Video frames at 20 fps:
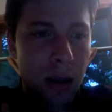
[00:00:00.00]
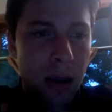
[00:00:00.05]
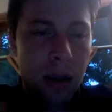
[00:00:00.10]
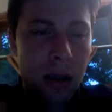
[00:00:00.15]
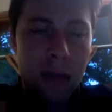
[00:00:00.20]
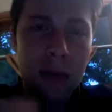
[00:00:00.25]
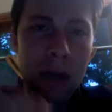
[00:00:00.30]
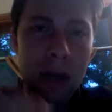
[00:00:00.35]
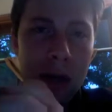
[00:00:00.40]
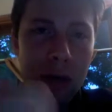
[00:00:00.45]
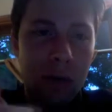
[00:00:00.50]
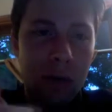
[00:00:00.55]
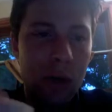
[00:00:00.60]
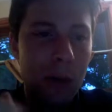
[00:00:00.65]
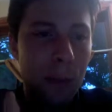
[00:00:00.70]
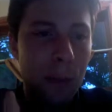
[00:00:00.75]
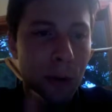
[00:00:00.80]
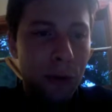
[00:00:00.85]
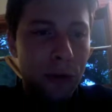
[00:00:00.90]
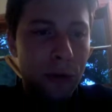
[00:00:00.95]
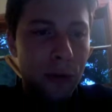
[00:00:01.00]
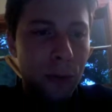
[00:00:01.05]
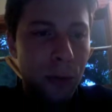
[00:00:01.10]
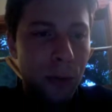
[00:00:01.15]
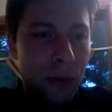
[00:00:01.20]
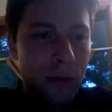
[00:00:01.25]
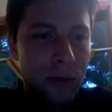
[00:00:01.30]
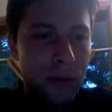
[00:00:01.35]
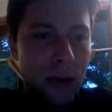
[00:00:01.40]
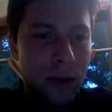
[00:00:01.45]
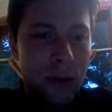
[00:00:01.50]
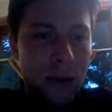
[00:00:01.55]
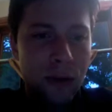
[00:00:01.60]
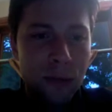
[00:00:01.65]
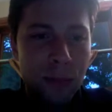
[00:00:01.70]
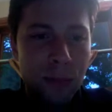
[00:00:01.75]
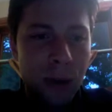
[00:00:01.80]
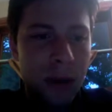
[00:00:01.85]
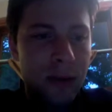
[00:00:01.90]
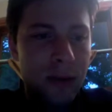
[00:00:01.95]
You've got to a personal presentation
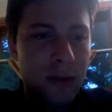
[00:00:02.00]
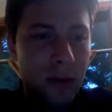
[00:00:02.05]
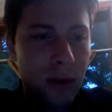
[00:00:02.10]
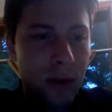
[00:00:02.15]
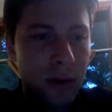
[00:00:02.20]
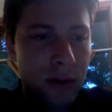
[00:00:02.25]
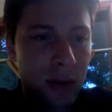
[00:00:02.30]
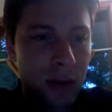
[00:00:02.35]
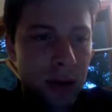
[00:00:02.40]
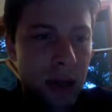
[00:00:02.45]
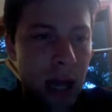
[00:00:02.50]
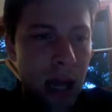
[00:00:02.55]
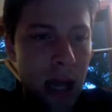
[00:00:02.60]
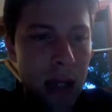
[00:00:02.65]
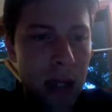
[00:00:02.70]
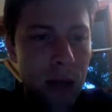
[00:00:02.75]
piece. I've already said that.